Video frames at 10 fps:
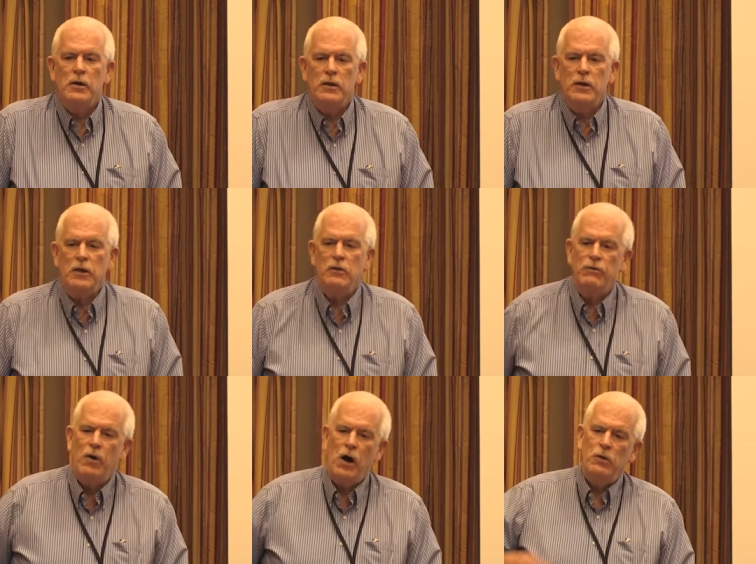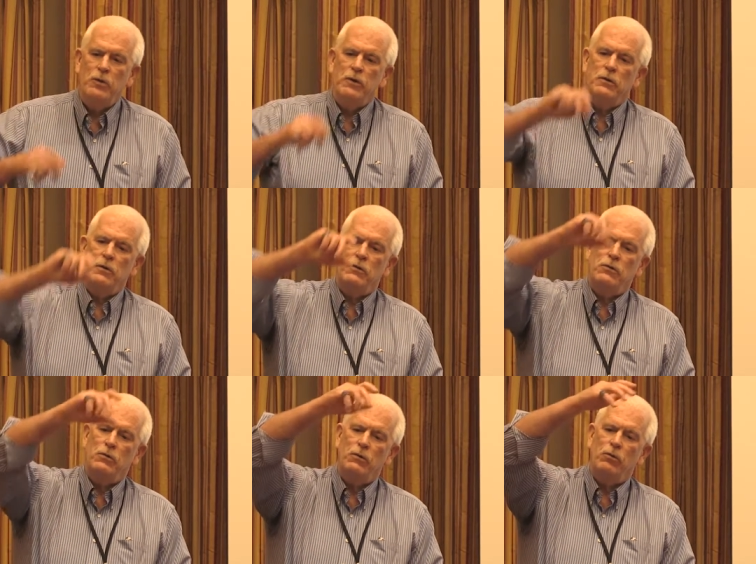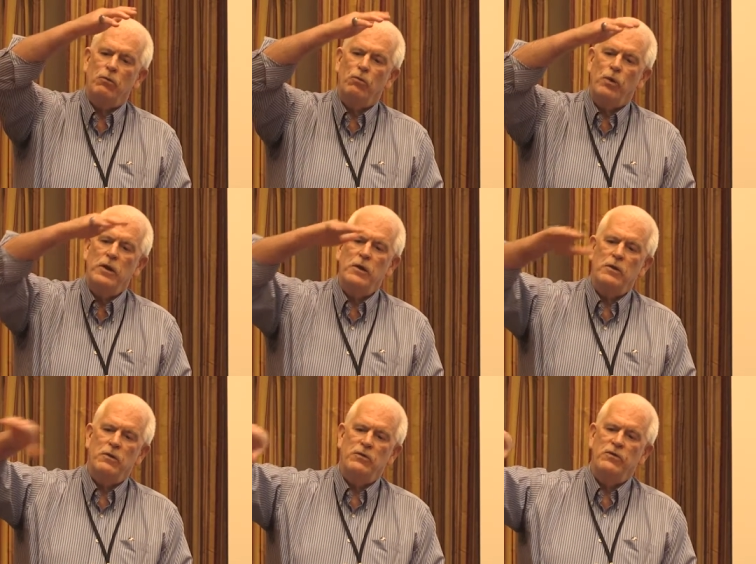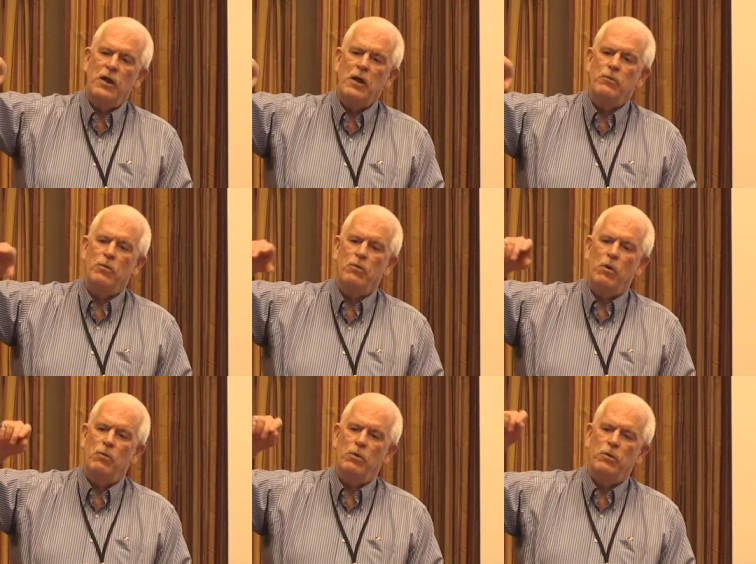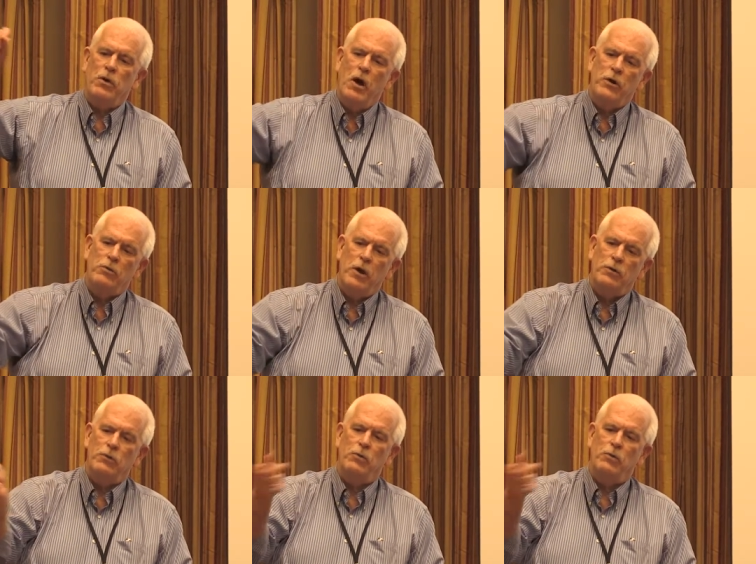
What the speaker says: you need to follow it to read into the statement. What will the contractor